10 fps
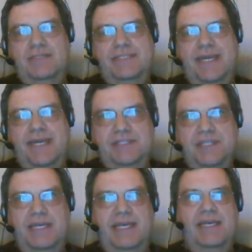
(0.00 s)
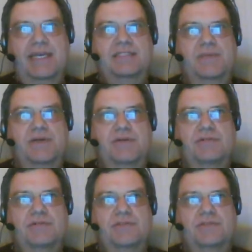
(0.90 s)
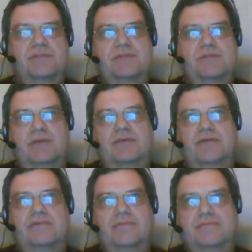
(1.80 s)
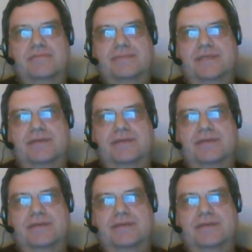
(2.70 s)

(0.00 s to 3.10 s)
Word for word: potentially yes, because you can